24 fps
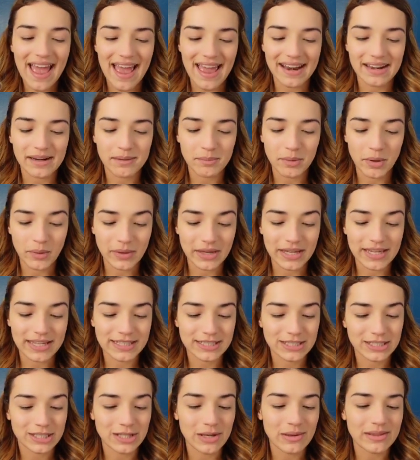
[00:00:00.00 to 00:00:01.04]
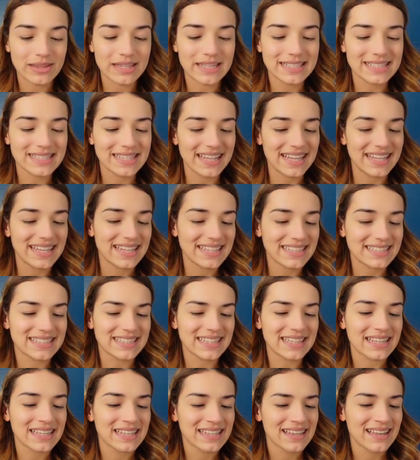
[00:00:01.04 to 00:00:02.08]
and I broke it. So this is,